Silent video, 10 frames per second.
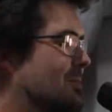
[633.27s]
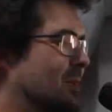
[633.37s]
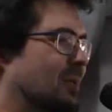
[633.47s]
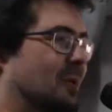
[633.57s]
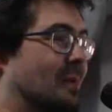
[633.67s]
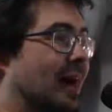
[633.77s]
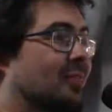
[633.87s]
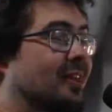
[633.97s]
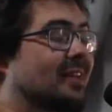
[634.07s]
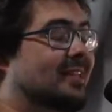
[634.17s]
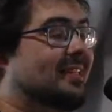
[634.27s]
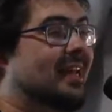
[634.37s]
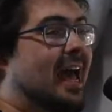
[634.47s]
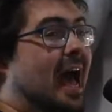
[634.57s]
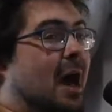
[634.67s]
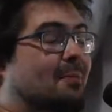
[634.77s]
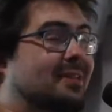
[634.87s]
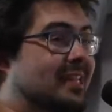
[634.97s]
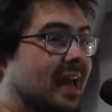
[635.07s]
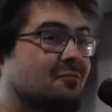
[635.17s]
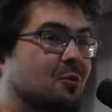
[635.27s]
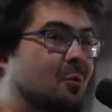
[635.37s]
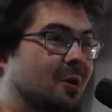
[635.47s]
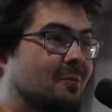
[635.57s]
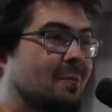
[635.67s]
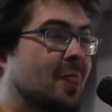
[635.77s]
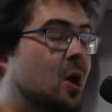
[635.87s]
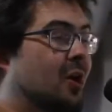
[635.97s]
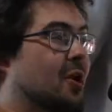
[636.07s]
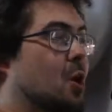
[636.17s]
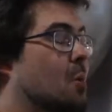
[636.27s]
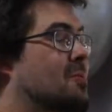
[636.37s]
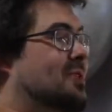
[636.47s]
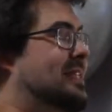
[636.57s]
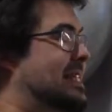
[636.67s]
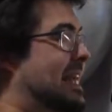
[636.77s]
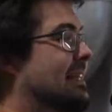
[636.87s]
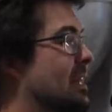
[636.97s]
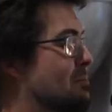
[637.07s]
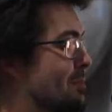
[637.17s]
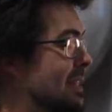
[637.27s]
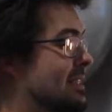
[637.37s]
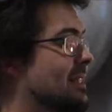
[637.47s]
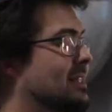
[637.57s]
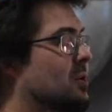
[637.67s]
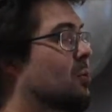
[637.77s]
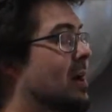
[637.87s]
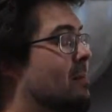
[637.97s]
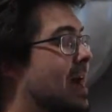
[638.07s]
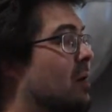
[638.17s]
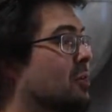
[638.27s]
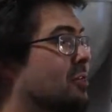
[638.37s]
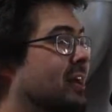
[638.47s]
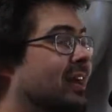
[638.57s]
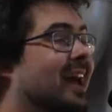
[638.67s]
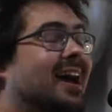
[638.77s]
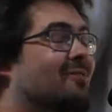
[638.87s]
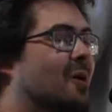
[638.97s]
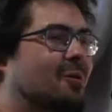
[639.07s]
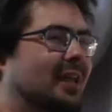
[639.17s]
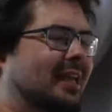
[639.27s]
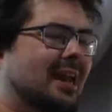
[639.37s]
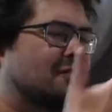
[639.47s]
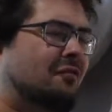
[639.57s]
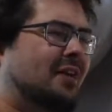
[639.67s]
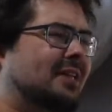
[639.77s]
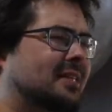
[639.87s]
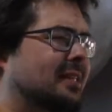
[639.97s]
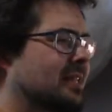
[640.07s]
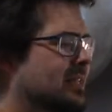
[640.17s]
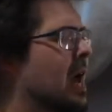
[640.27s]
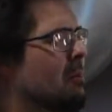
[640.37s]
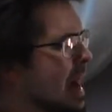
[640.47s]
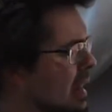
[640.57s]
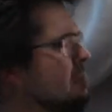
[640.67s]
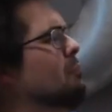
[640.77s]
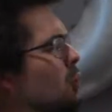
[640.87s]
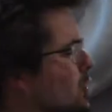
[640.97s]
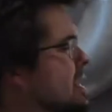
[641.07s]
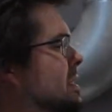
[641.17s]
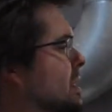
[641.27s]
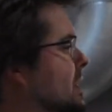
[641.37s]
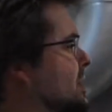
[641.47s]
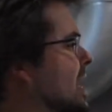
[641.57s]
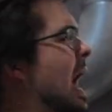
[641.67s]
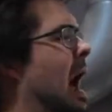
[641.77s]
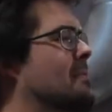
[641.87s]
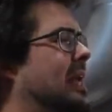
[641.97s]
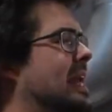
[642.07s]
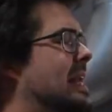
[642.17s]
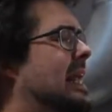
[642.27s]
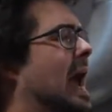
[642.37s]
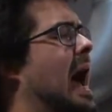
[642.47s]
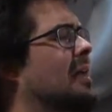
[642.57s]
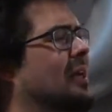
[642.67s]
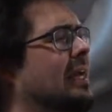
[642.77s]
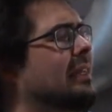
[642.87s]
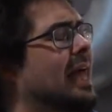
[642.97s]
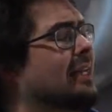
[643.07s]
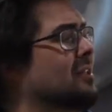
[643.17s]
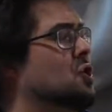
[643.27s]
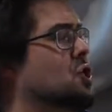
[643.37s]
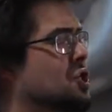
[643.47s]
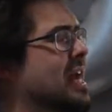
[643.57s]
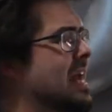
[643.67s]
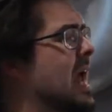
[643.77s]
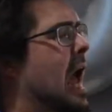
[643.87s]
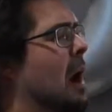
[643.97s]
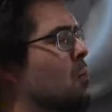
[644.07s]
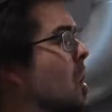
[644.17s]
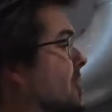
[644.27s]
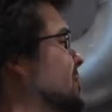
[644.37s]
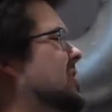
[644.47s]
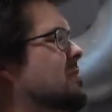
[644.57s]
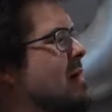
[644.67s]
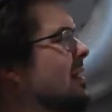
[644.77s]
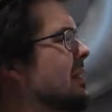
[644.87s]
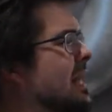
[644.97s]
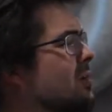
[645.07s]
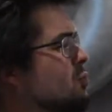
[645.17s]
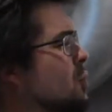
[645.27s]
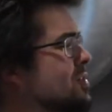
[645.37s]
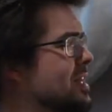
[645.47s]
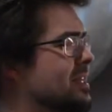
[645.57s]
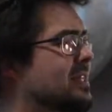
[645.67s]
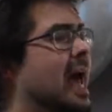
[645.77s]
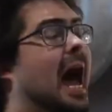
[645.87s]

But look, bad things happen to everyone on an almost daily basis, and when I'm healthy, not only can I face this, but I embrace this. I'm the kind of guy that can land in shit and walk out smelling like roses.